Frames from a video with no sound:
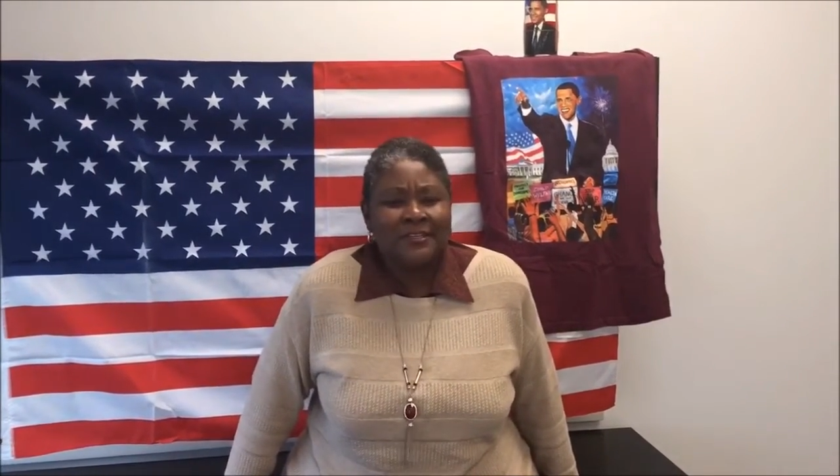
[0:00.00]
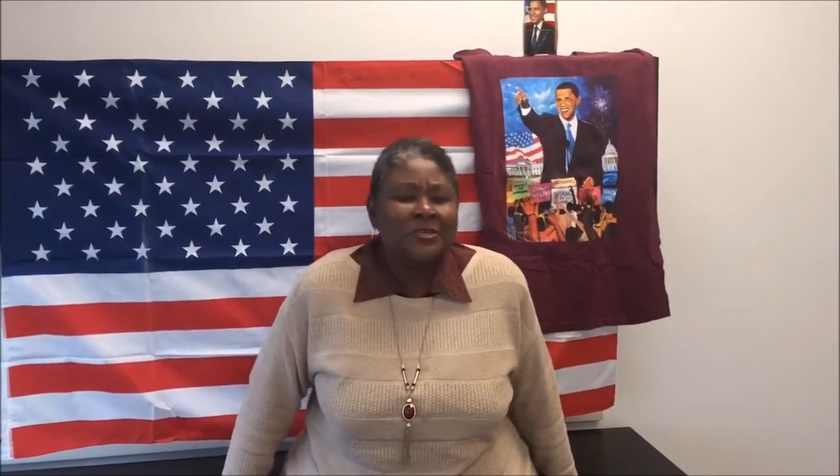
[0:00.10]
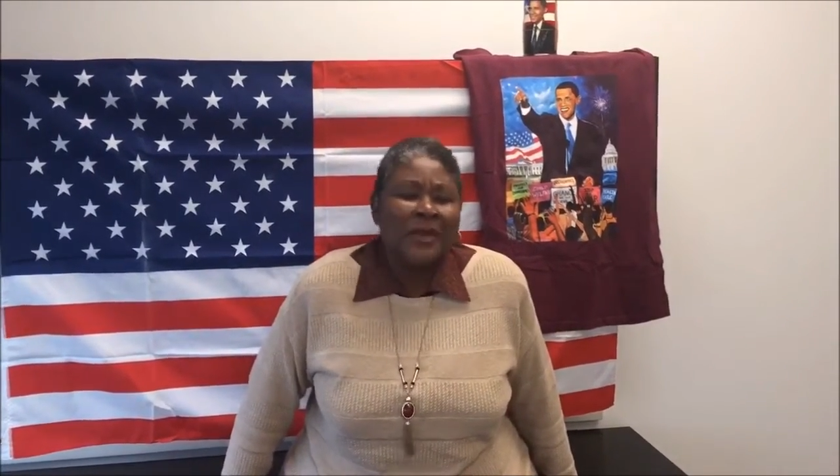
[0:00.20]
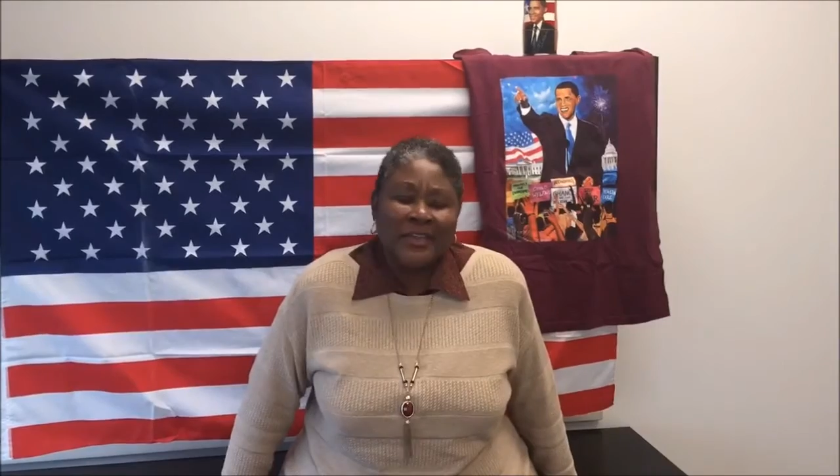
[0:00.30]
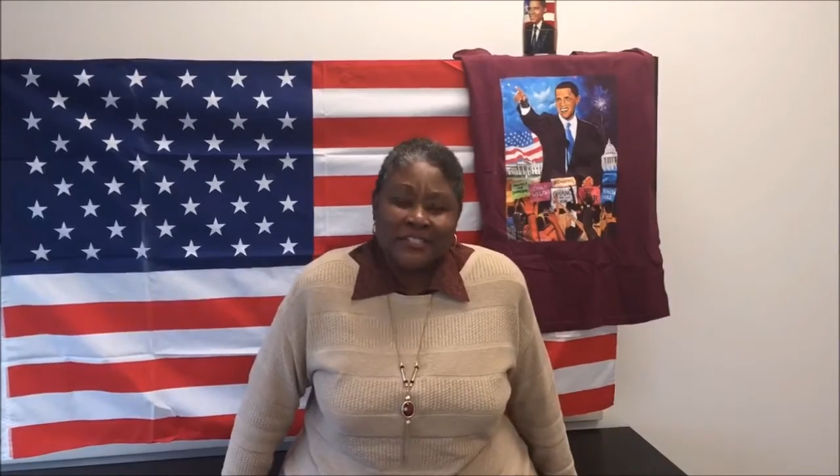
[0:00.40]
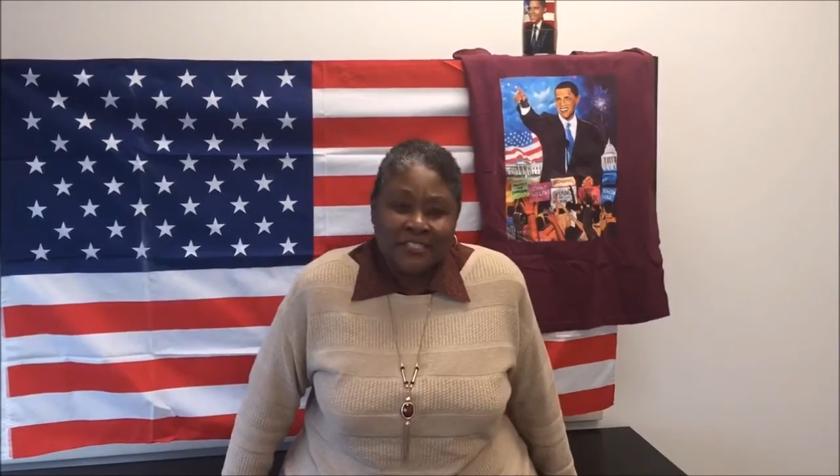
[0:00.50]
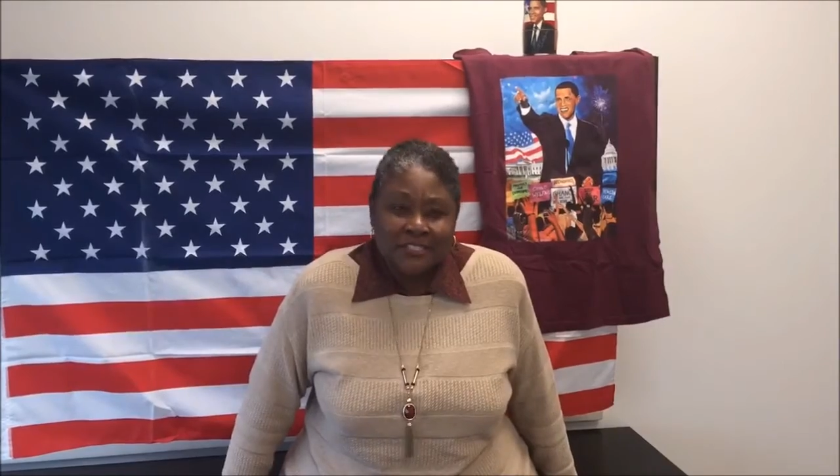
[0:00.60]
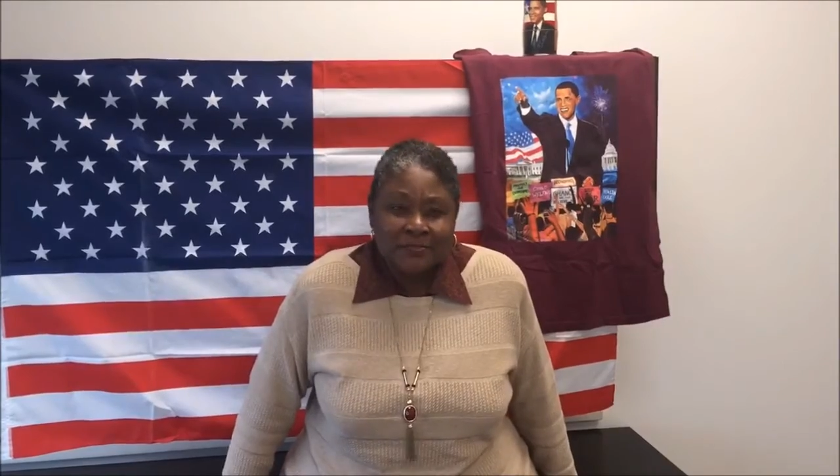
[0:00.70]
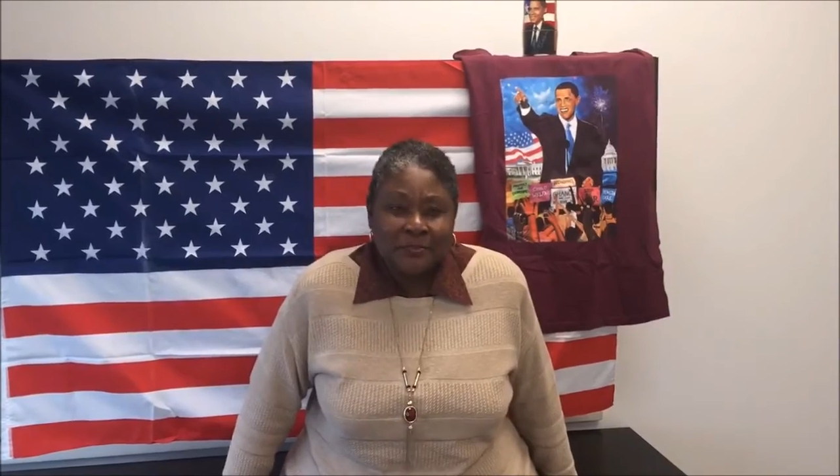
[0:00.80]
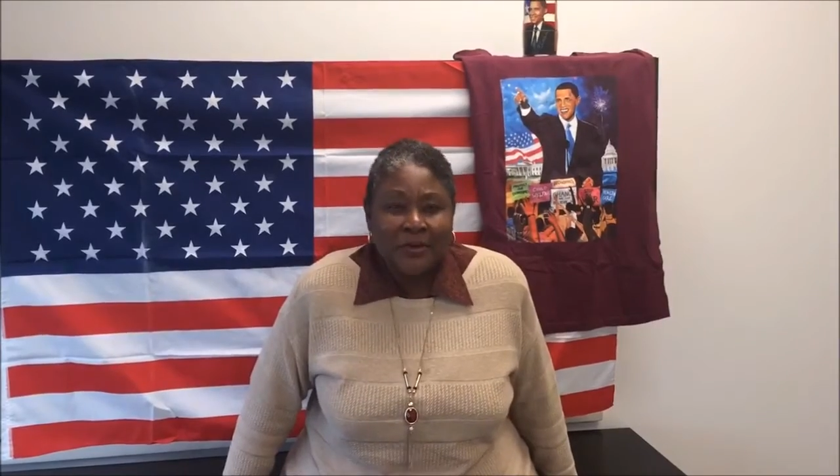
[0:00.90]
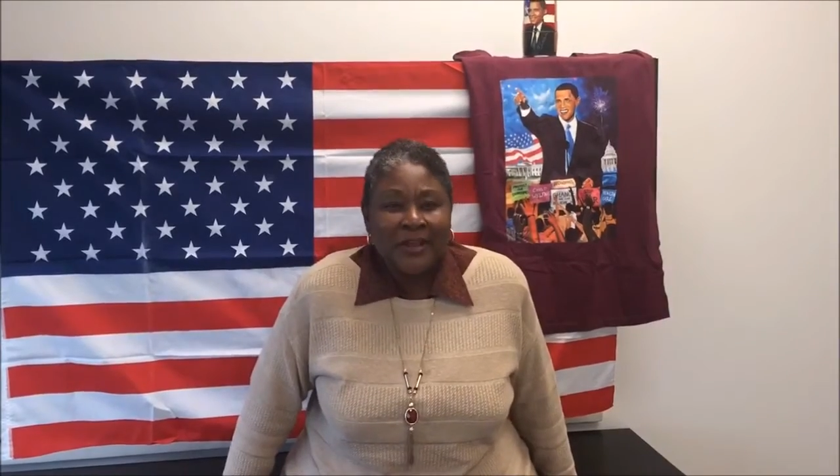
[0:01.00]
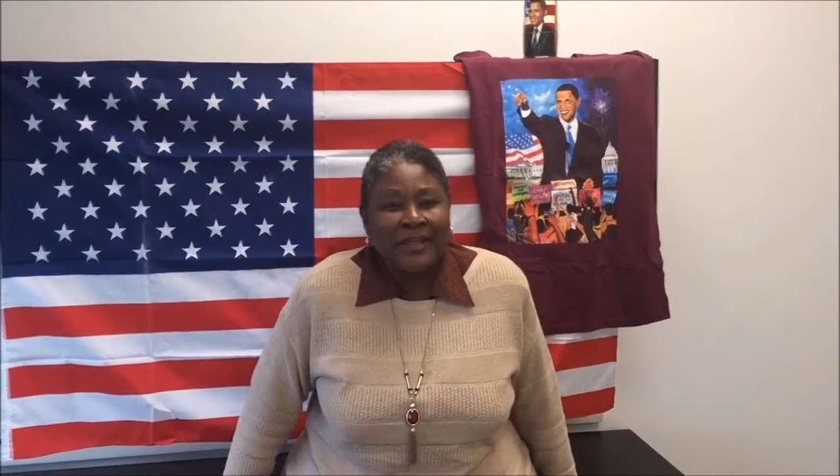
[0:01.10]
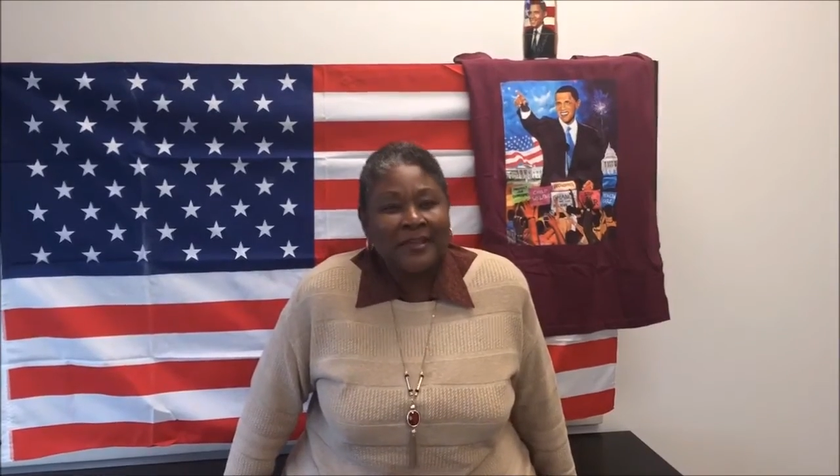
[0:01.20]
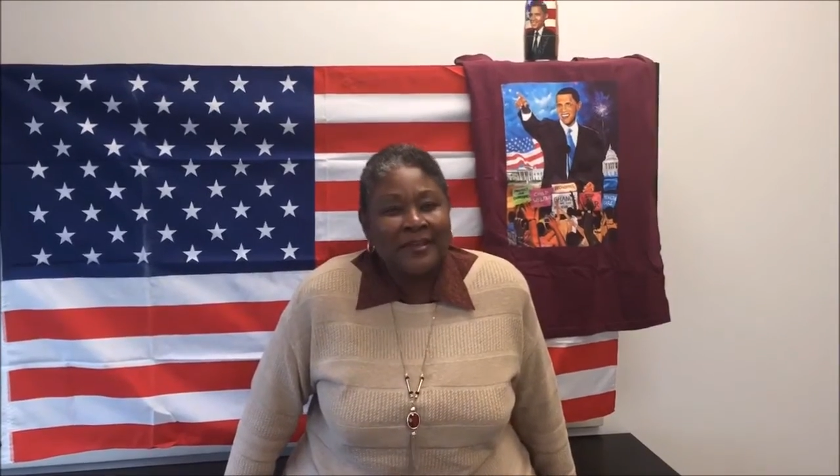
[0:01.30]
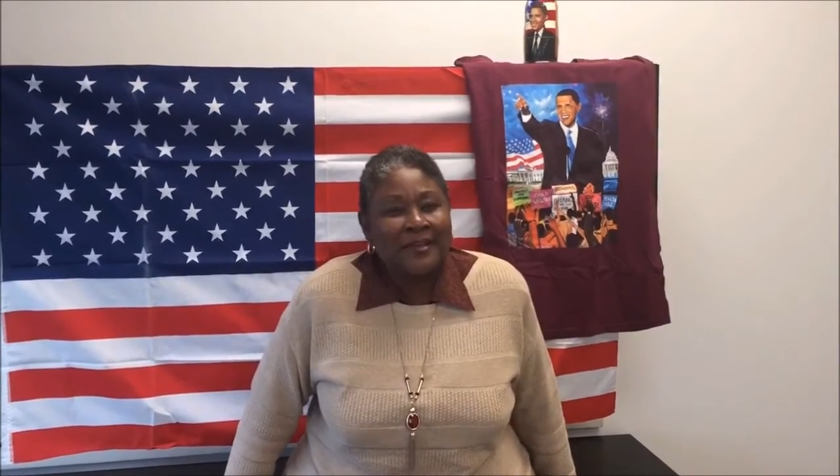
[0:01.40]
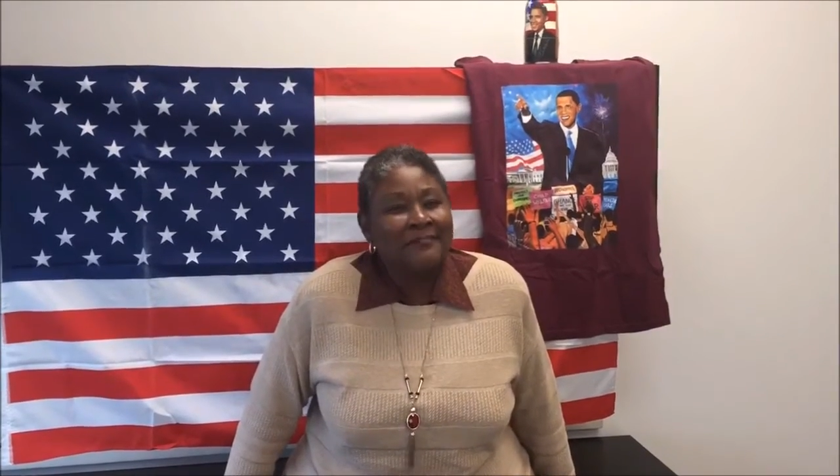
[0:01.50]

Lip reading: to a spring